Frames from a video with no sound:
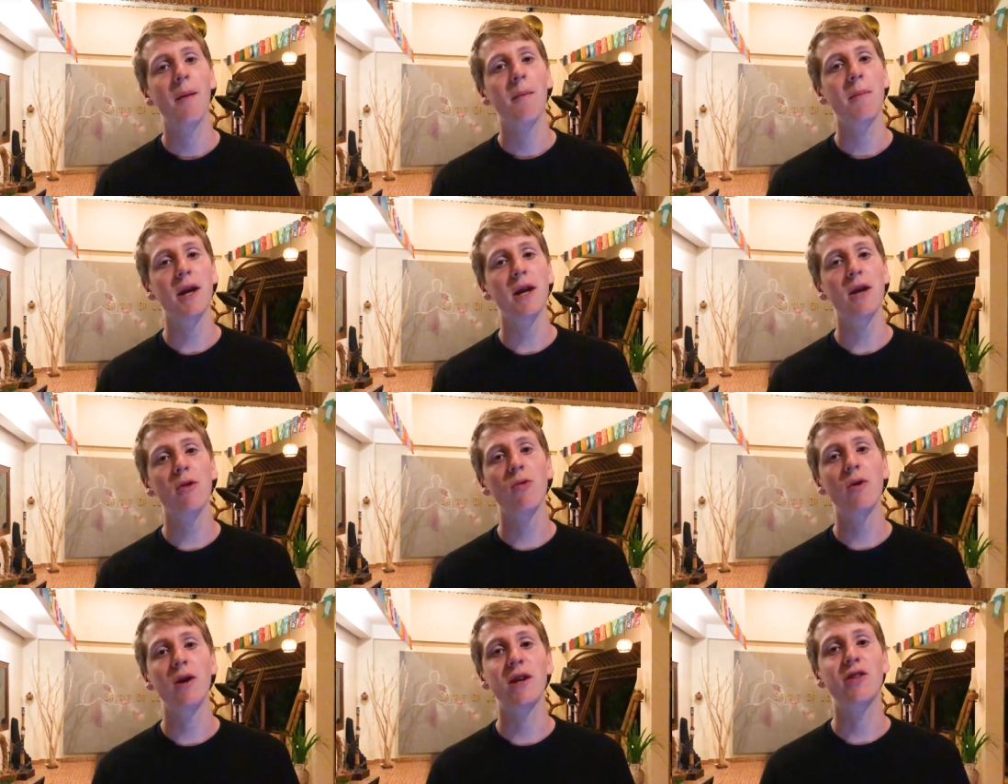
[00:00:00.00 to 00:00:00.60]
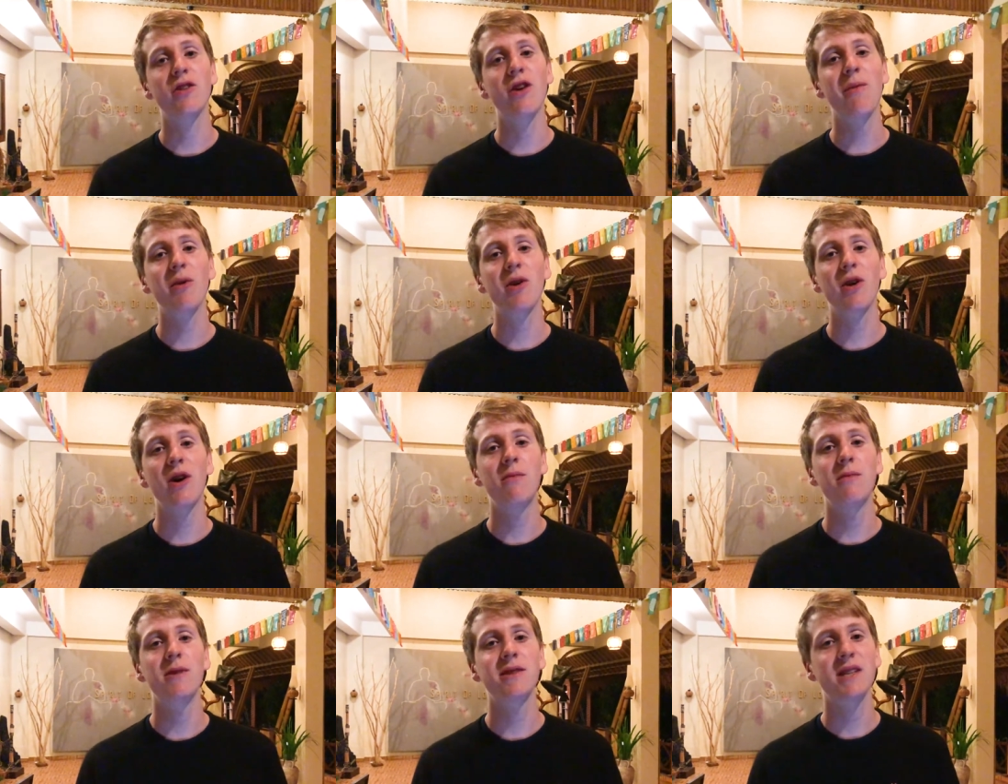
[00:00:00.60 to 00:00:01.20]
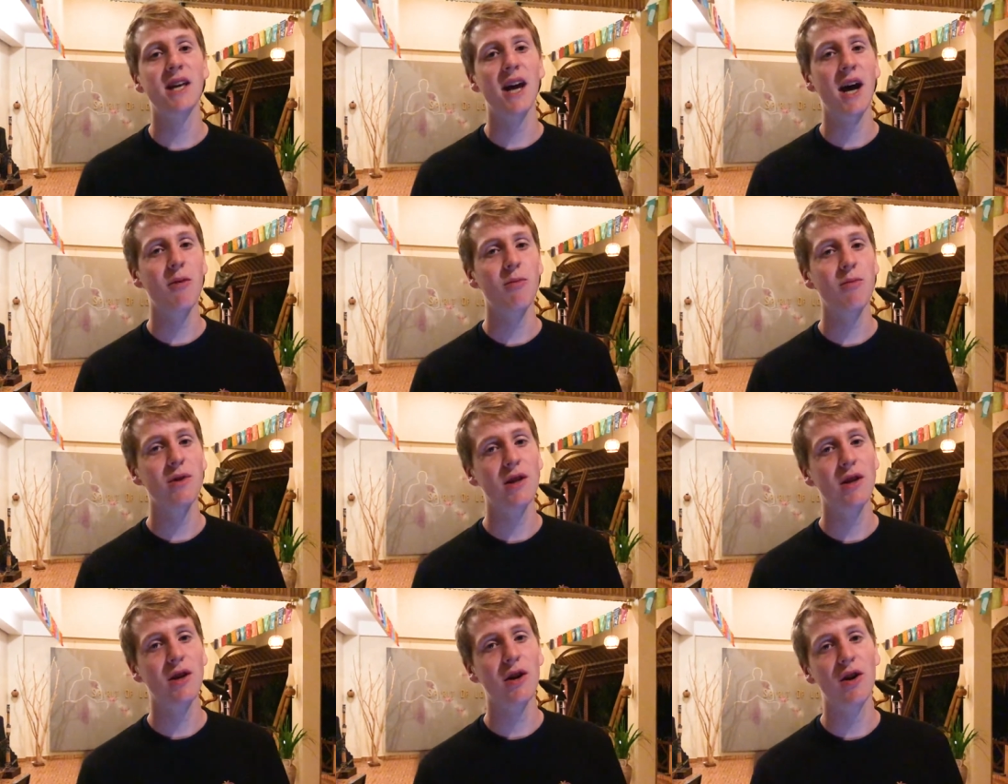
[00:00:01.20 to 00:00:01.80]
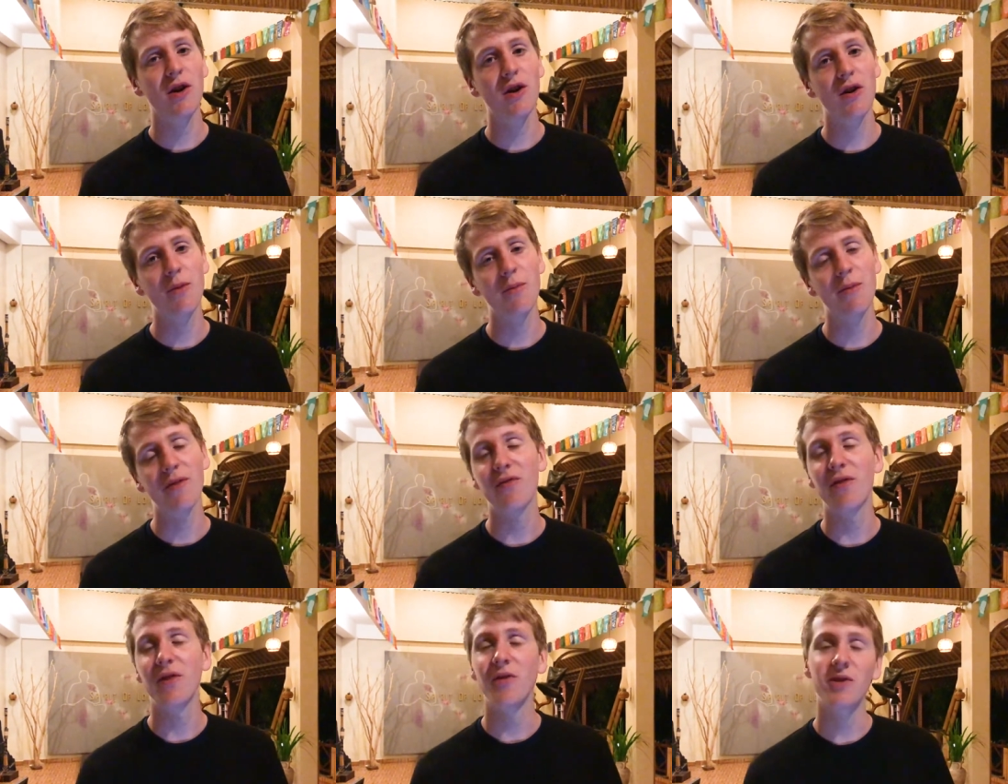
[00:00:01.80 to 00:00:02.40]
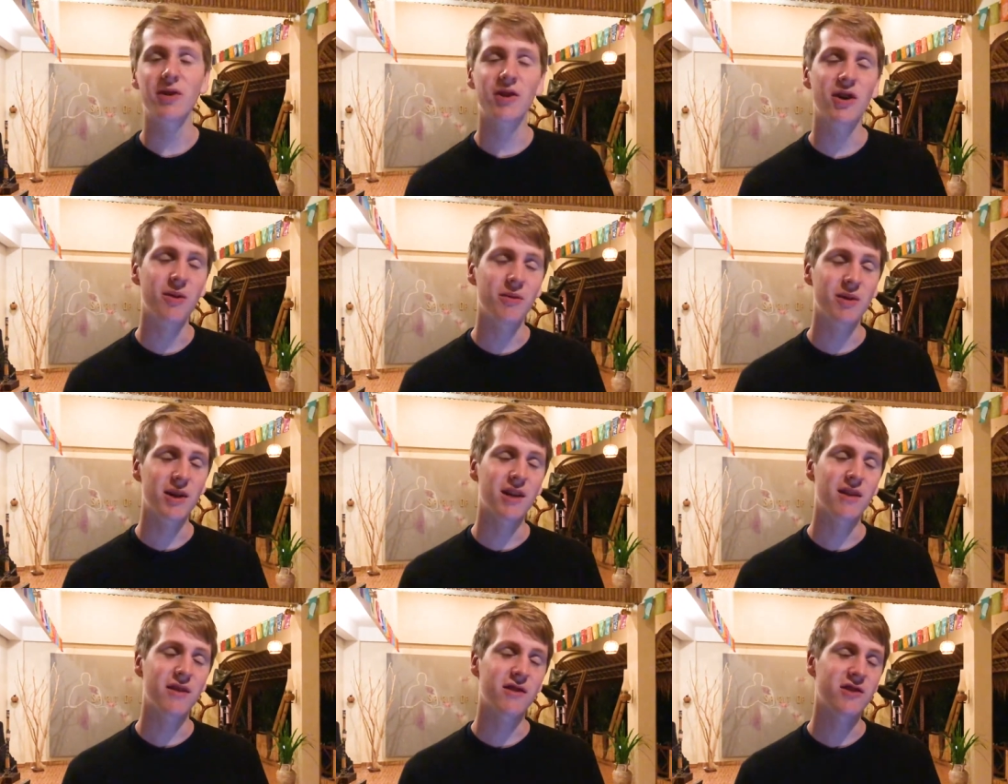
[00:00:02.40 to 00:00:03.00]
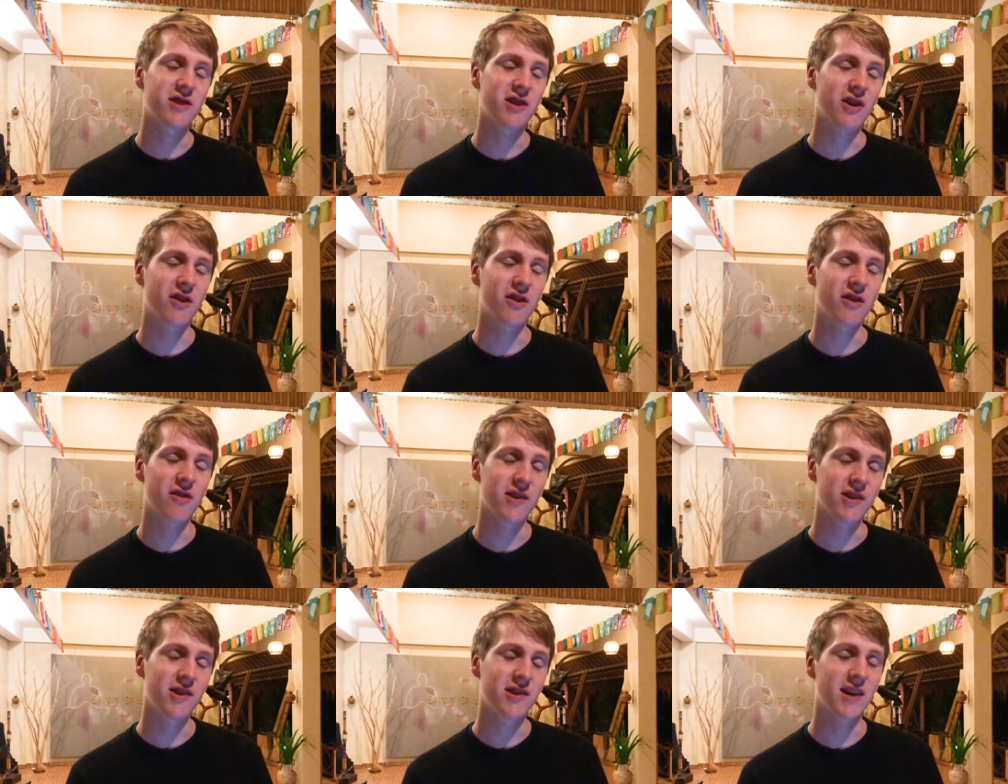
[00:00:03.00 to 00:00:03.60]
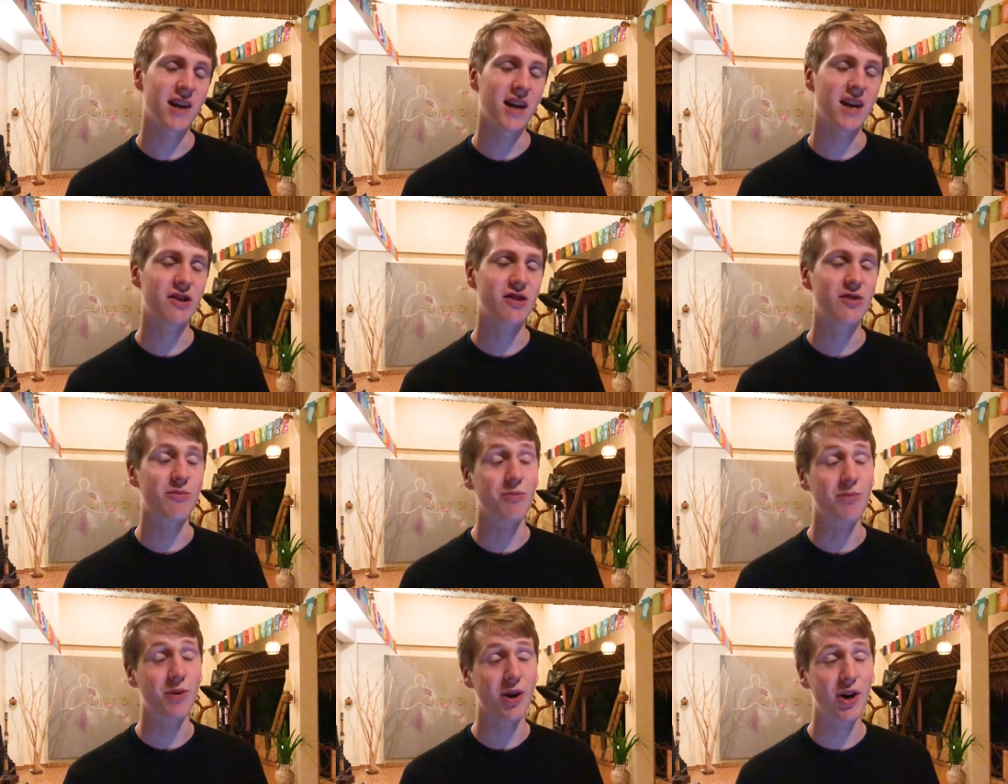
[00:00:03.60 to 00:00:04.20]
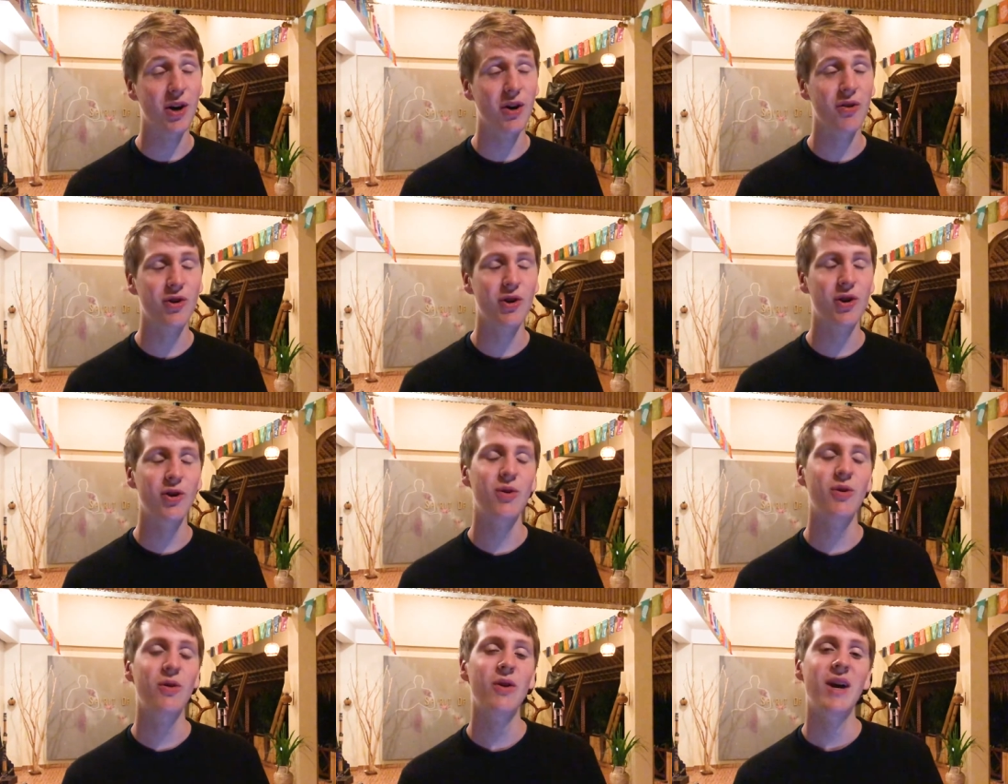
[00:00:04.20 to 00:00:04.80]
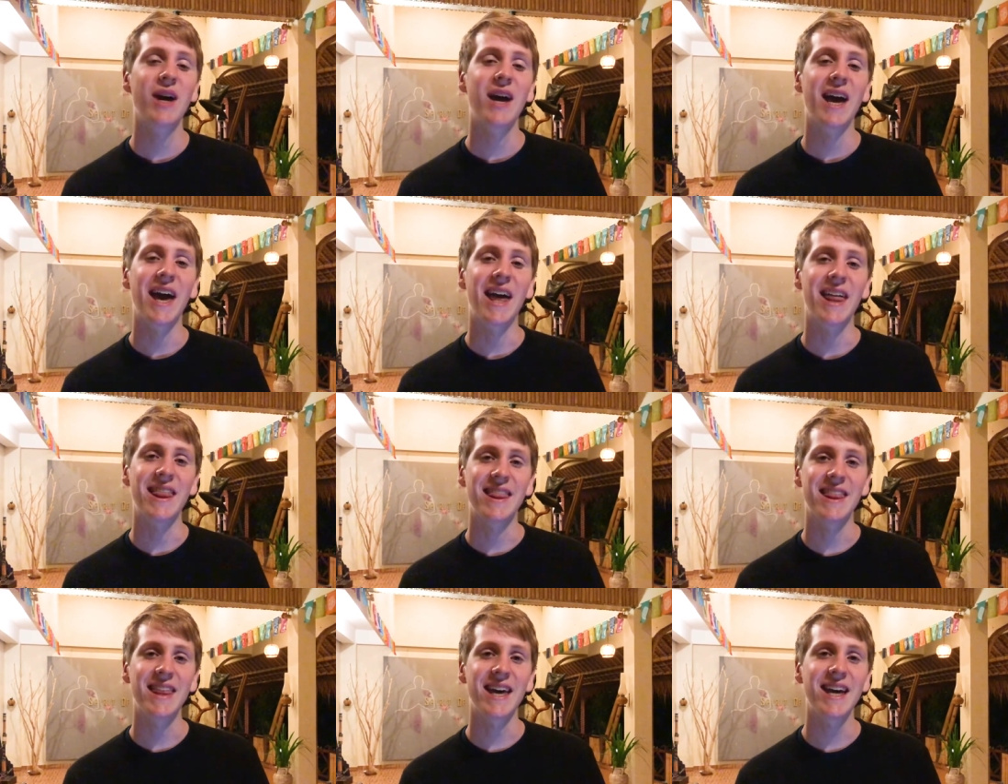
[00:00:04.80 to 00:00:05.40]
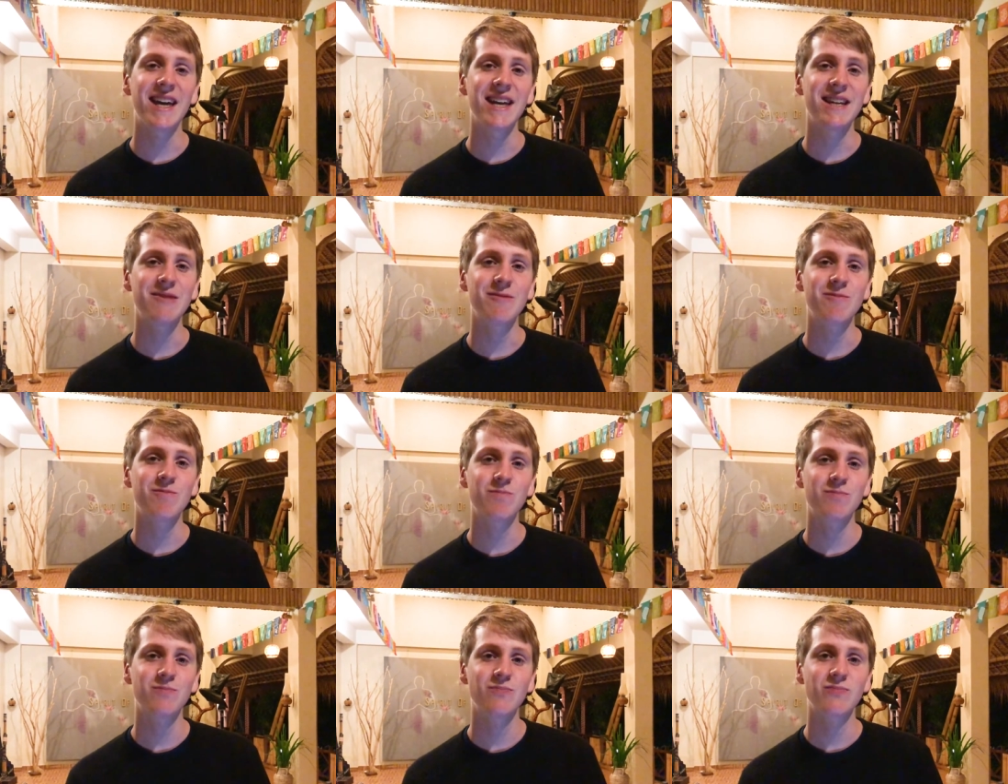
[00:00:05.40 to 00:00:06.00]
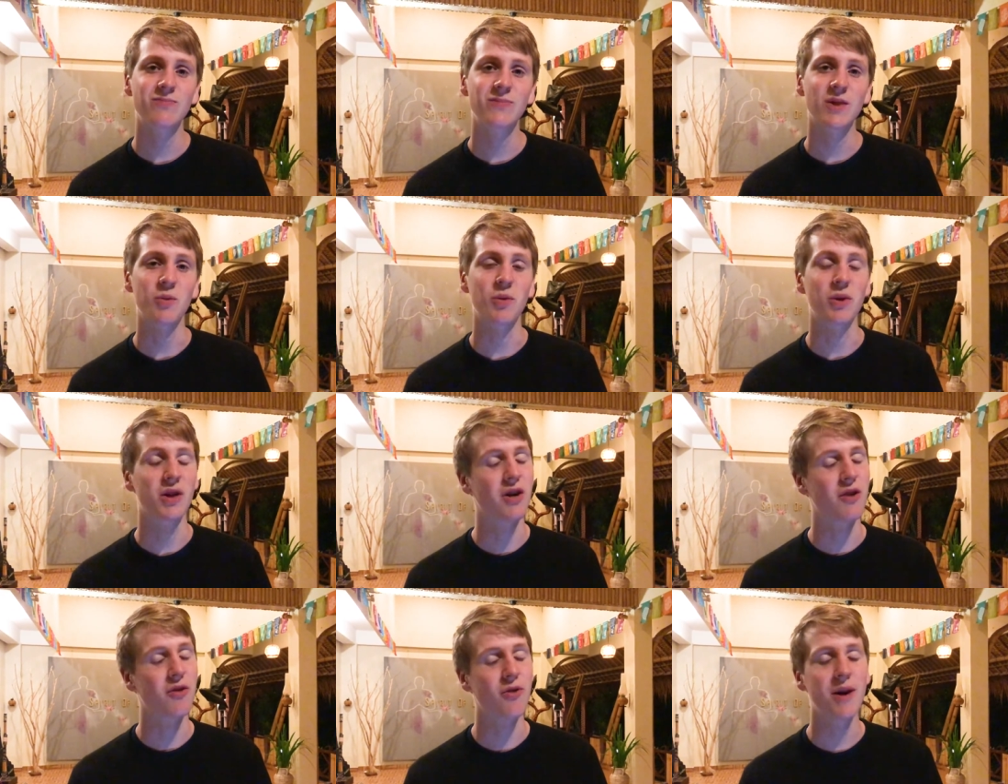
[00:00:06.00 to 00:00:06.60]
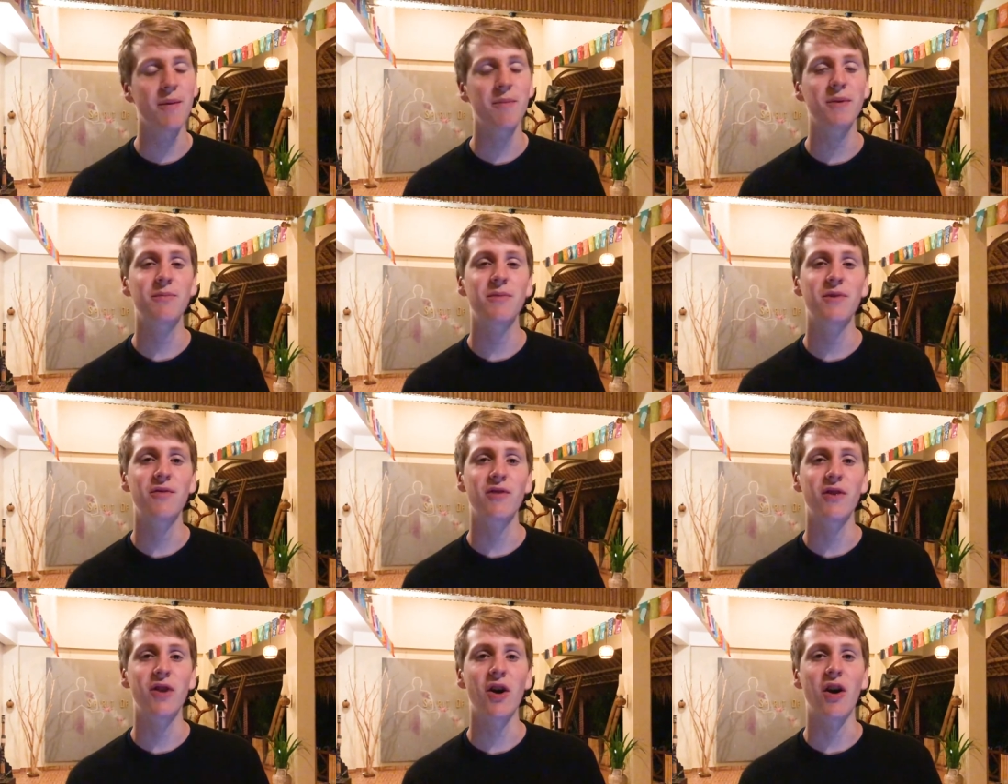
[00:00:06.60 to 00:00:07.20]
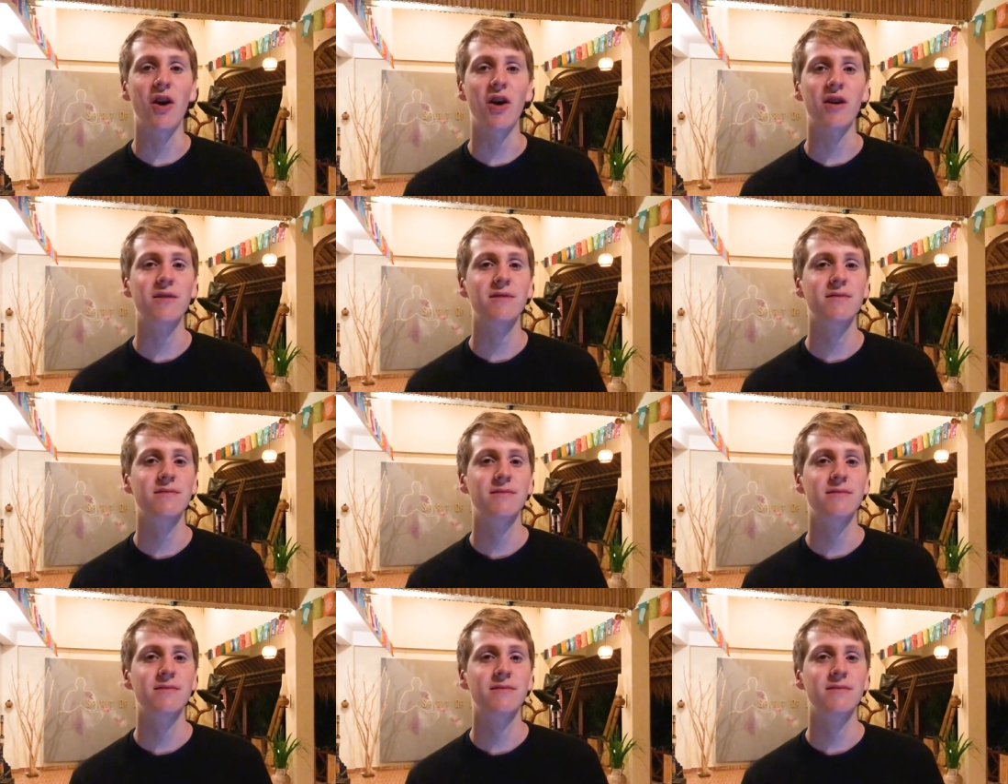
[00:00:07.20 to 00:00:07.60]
But anyway, drop a comment down below. My favorite comment gets a shout out of the day tomorrow. And then we're gonna wrap up the vlog.